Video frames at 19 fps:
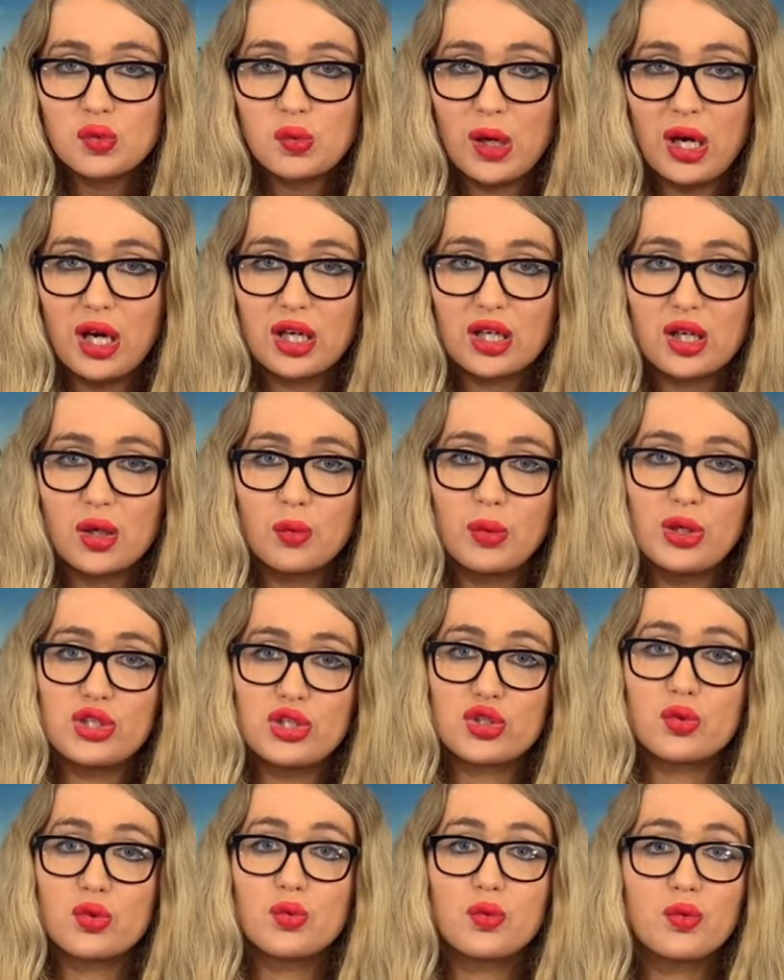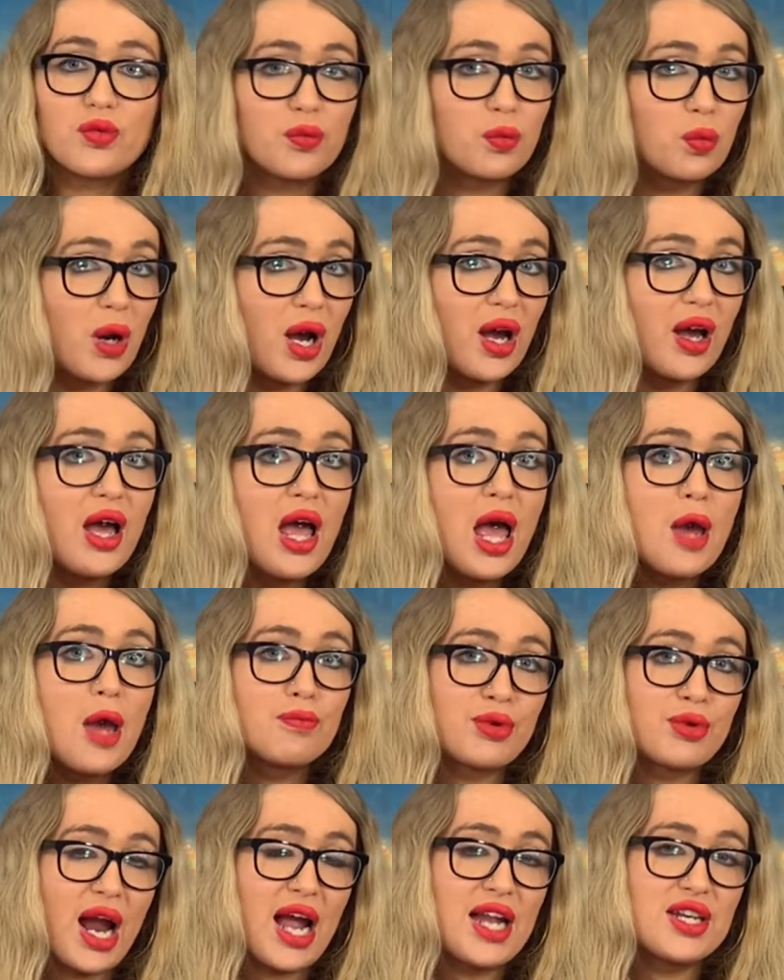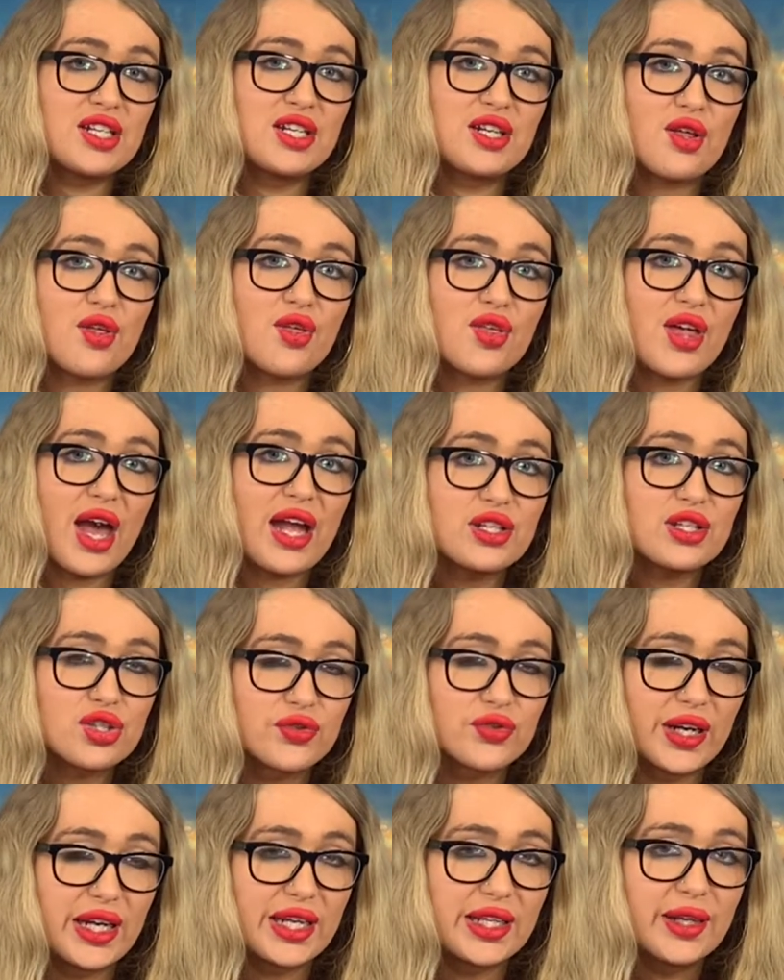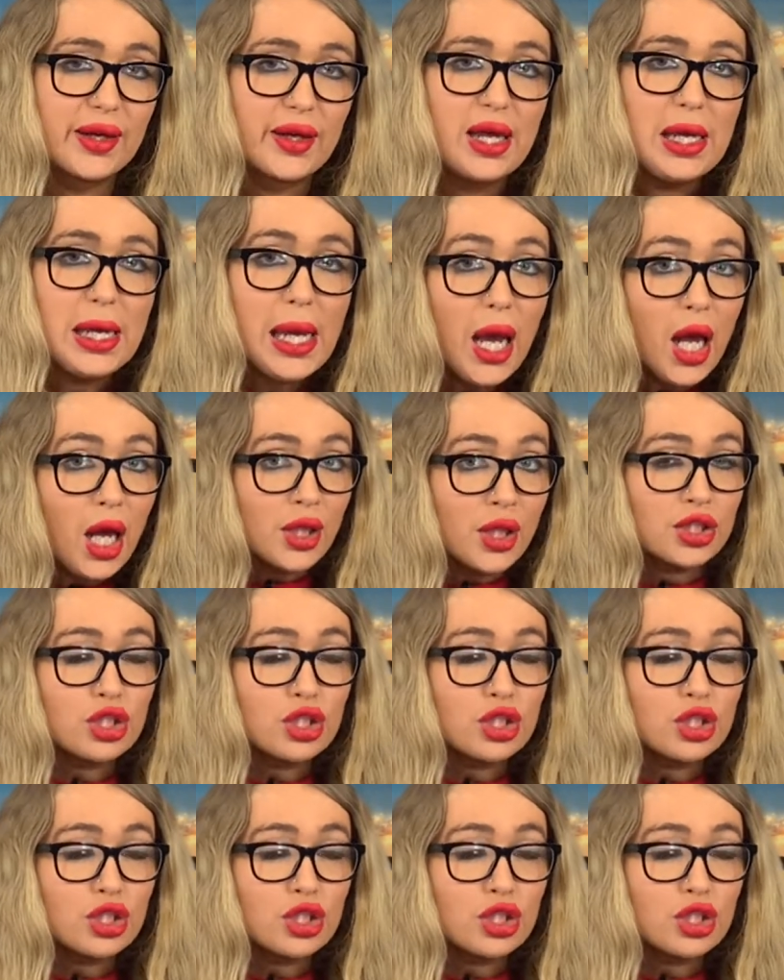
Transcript: work, which were branded Thatchery. The